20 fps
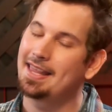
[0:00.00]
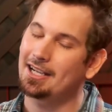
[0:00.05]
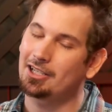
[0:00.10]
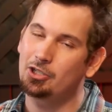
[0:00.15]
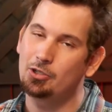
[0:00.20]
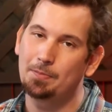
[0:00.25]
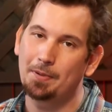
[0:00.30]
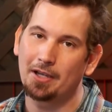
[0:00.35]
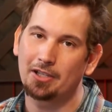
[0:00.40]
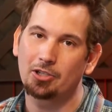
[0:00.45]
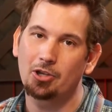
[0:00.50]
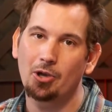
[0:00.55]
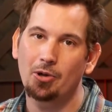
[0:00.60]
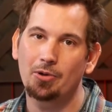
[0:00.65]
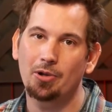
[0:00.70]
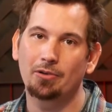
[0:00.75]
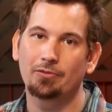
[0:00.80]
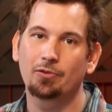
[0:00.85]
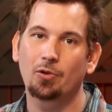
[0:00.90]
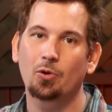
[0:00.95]
That coupon
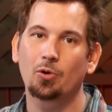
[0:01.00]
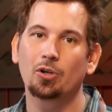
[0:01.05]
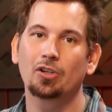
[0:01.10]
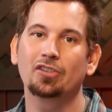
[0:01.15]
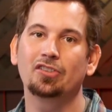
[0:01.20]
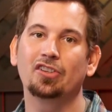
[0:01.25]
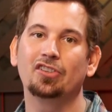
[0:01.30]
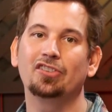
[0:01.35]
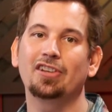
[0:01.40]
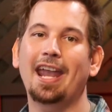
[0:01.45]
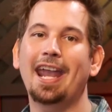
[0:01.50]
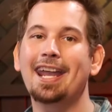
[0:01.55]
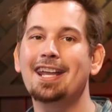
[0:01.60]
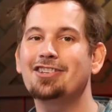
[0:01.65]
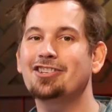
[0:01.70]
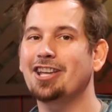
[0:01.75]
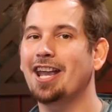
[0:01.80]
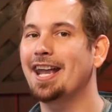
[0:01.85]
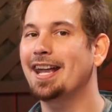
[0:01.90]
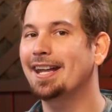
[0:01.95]
code, of course, is
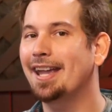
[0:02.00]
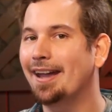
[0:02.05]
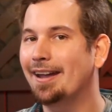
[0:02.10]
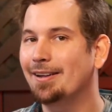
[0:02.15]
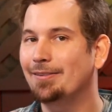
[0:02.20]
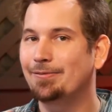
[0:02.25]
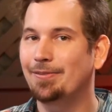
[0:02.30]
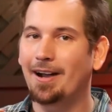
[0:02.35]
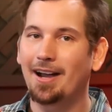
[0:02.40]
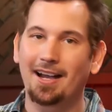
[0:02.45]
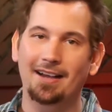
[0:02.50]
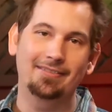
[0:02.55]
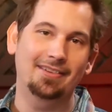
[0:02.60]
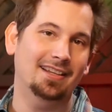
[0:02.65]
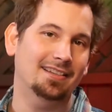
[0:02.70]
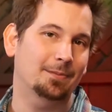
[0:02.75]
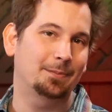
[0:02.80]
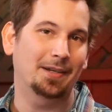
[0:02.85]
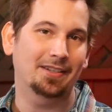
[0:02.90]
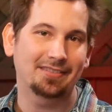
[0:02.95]
HAK5.
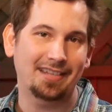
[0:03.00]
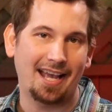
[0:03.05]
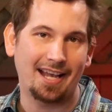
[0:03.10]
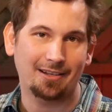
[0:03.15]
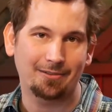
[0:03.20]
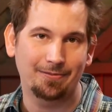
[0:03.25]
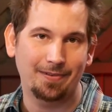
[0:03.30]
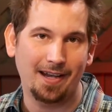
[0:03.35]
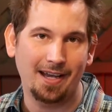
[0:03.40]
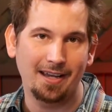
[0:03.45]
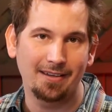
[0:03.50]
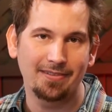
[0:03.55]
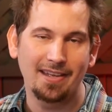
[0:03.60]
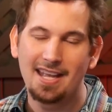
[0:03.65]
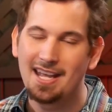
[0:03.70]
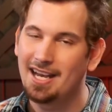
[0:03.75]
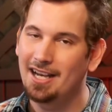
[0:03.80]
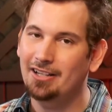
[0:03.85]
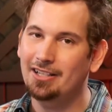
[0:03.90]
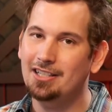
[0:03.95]
That spells Hack5.
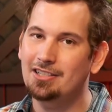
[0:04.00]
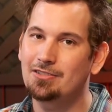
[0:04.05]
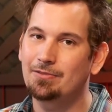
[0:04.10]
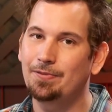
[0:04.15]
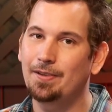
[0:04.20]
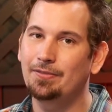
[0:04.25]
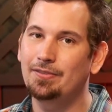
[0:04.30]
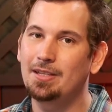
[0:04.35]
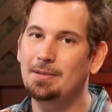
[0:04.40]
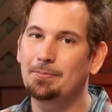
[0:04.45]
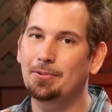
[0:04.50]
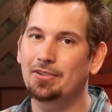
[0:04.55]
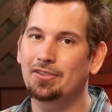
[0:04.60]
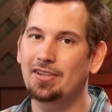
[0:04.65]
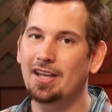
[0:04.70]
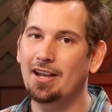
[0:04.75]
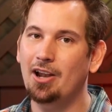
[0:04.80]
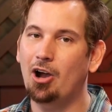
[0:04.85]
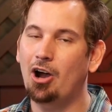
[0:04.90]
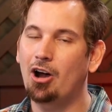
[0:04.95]
They'll get you
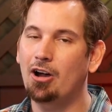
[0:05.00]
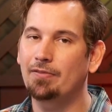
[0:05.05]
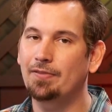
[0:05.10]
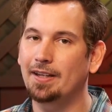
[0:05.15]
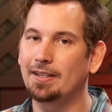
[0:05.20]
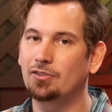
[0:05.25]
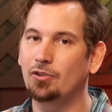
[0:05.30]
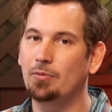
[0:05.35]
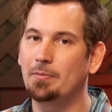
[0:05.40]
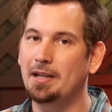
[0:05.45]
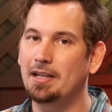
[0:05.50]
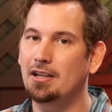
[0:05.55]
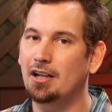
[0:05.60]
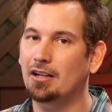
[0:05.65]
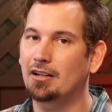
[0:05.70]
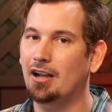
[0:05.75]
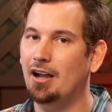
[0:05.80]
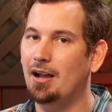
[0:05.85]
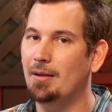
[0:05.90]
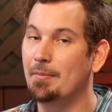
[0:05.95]
15% off at
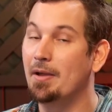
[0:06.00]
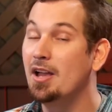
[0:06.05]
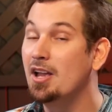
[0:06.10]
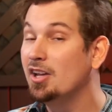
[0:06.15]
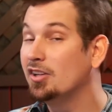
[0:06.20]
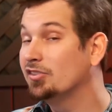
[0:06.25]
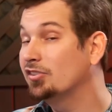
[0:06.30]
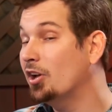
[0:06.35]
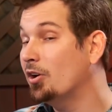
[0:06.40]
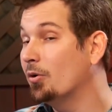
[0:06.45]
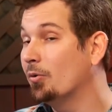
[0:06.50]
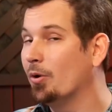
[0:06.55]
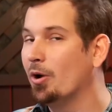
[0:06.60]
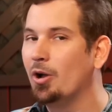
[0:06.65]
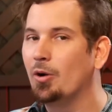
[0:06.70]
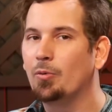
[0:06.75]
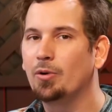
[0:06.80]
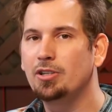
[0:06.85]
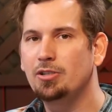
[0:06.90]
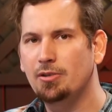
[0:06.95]
Domain.com. So
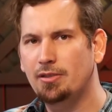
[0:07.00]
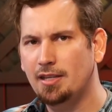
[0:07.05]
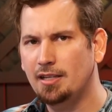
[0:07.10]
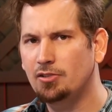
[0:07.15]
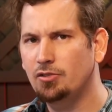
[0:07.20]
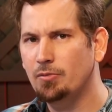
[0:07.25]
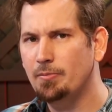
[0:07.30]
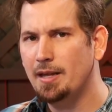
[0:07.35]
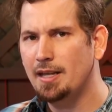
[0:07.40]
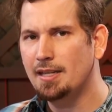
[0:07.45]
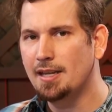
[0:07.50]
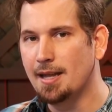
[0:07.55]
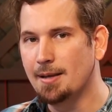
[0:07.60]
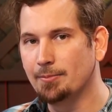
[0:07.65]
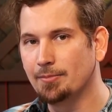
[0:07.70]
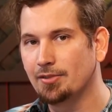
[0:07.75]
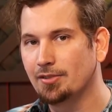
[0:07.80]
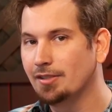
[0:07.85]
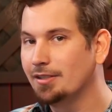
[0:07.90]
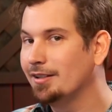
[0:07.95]
when you think domain
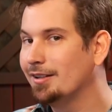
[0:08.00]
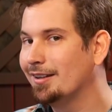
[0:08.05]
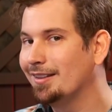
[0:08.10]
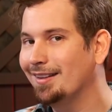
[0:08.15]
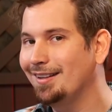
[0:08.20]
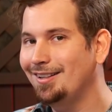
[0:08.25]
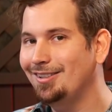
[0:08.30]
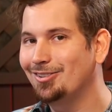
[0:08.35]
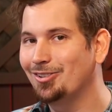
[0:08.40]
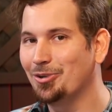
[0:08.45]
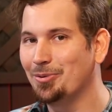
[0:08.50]
names, think